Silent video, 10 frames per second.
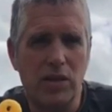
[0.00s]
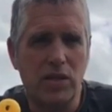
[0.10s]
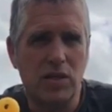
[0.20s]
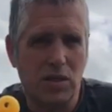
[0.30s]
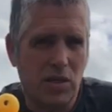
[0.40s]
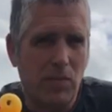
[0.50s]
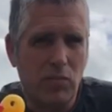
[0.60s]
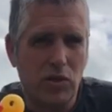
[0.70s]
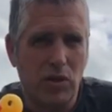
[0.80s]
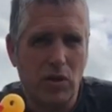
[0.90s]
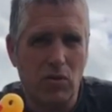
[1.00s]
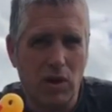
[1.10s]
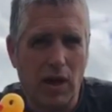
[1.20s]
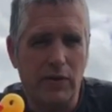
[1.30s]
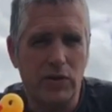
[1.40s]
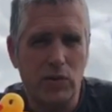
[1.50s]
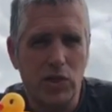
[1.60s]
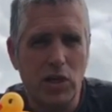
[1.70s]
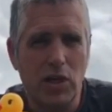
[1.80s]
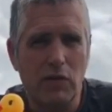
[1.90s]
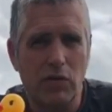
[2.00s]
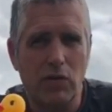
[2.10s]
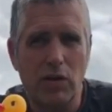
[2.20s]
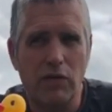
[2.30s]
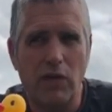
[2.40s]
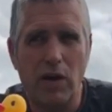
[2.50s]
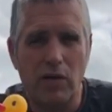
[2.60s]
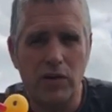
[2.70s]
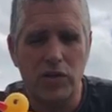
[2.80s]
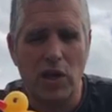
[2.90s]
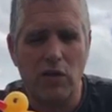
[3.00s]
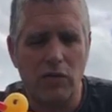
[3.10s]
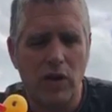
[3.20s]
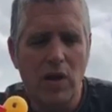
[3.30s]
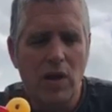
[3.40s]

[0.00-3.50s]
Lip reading: This is a temperature that you're going to have to achieve through the fire itself.